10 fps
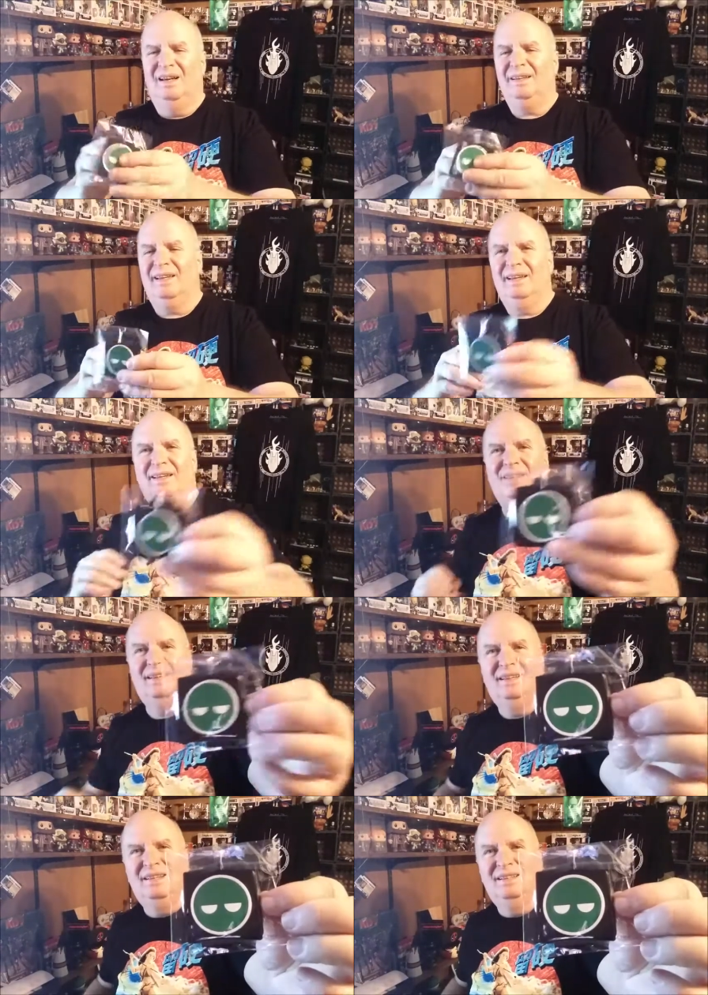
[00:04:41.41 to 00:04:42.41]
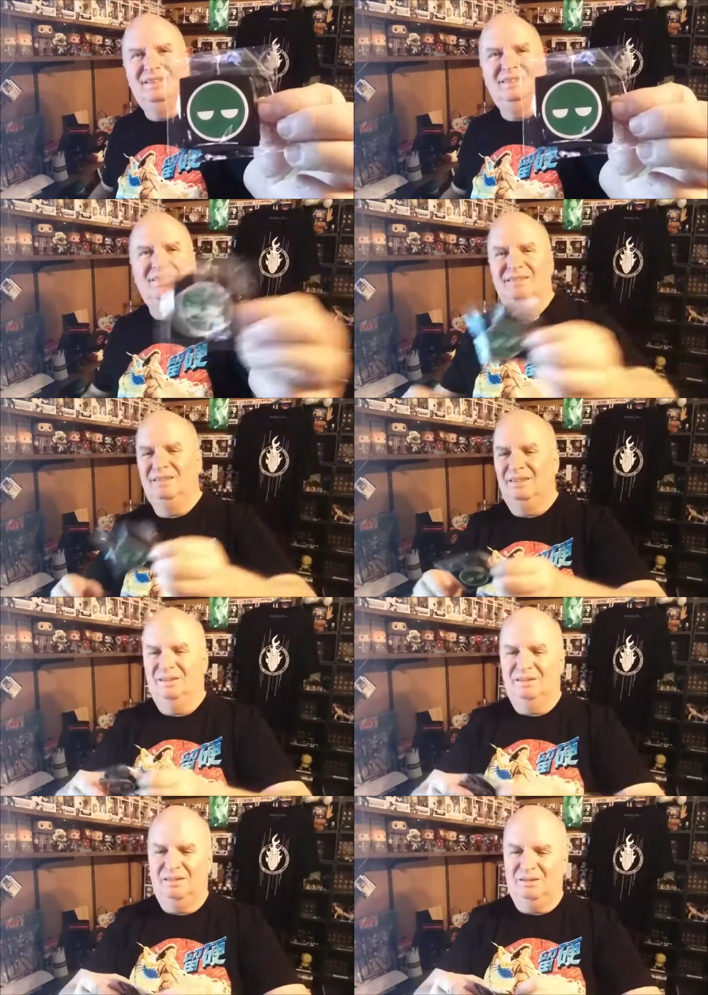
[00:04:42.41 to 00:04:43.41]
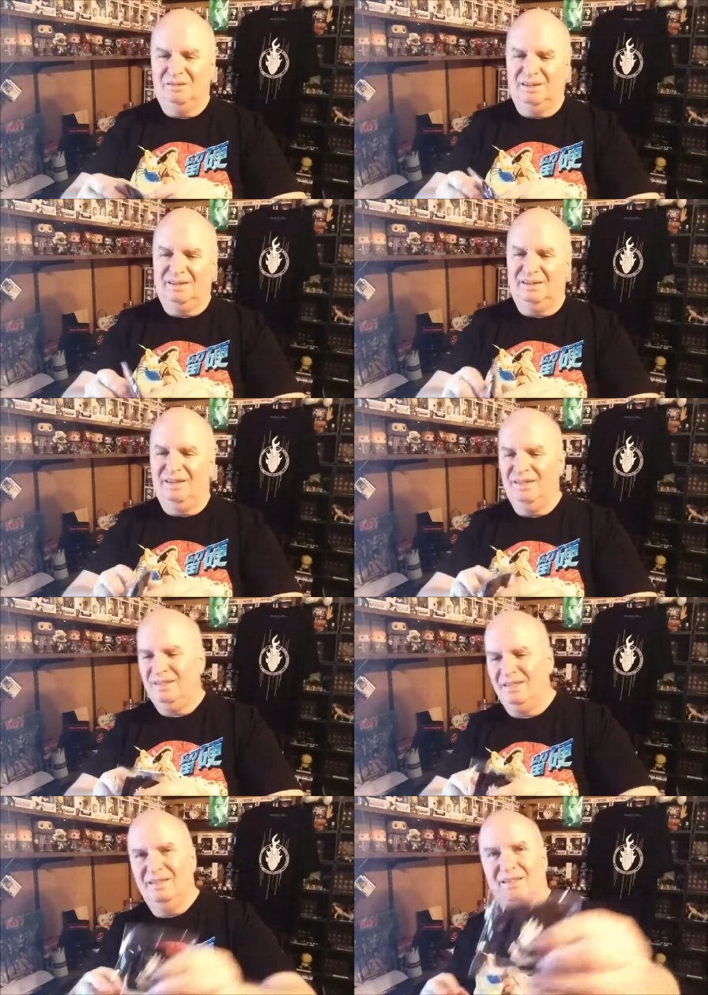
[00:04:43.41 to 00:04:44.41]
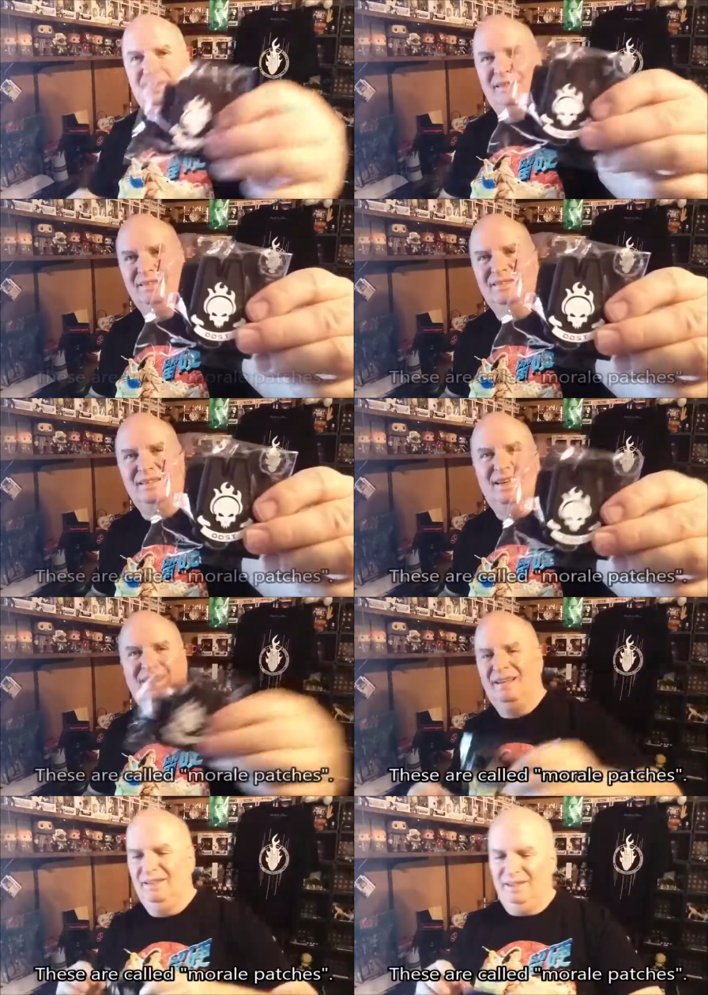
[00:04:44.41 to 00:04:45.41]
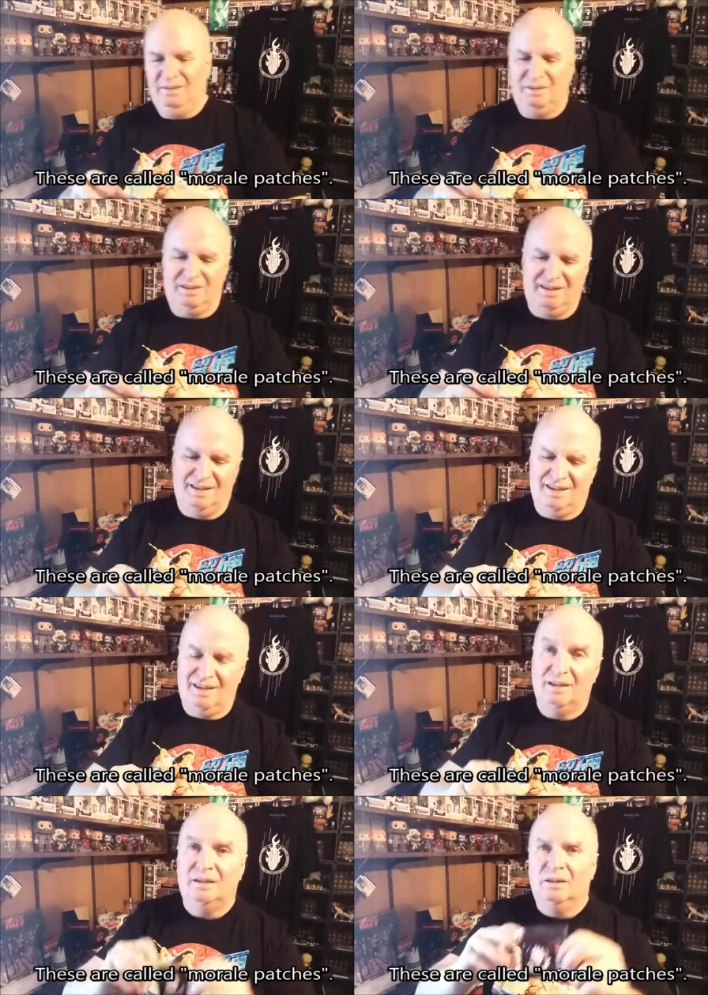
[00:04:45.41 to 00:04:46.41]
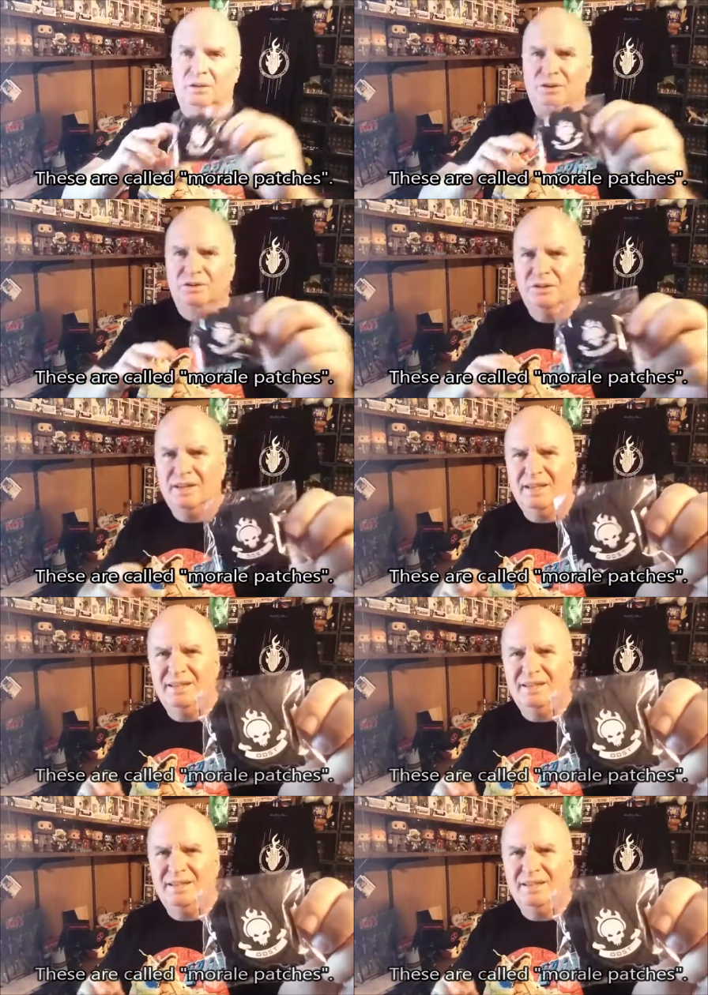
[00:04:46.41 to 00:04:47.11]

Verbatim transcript: Okay. Don't know what this is exactly, but you see that?